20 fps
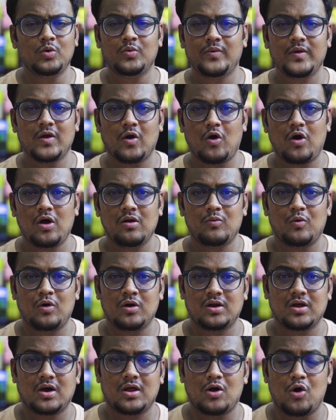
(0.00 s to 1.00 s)
we all
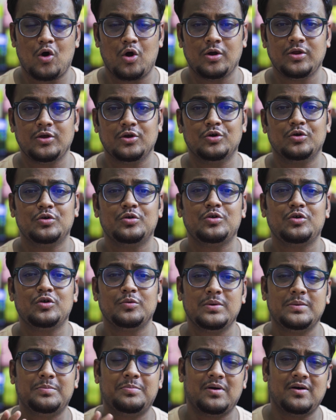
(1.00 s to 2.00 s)
want our audio to
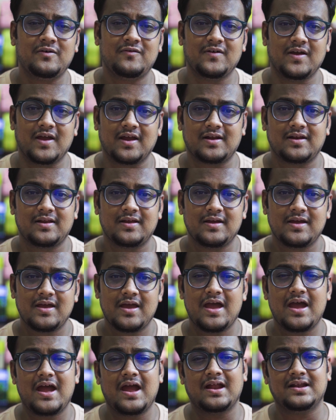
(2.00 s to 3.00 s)
be perfect
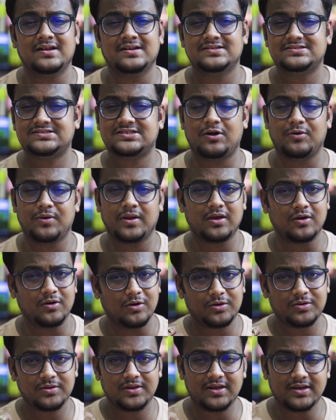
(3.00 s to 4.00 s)
and sounding
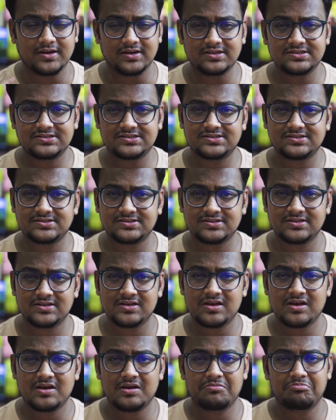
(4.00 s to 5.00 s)
good to the ears,
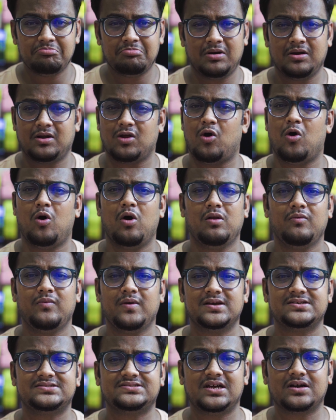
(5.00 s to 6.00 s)
but all we
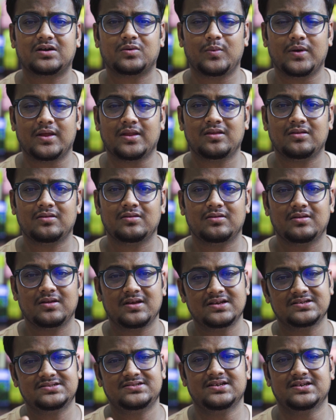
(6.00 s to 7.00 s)
are stuck with
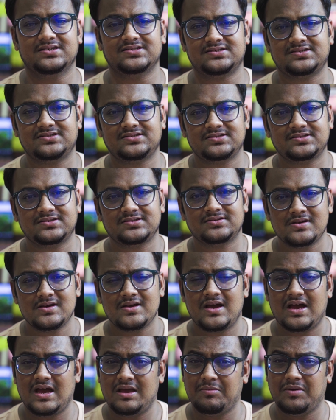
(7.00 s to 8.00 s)
is this.
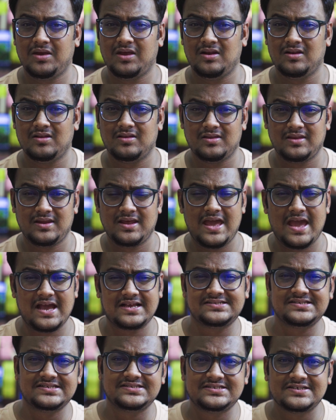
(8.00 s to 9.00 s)
I mean, the
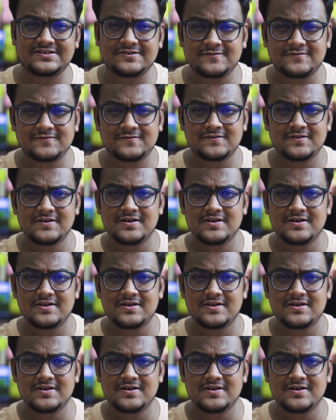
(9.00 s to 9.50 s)
excessive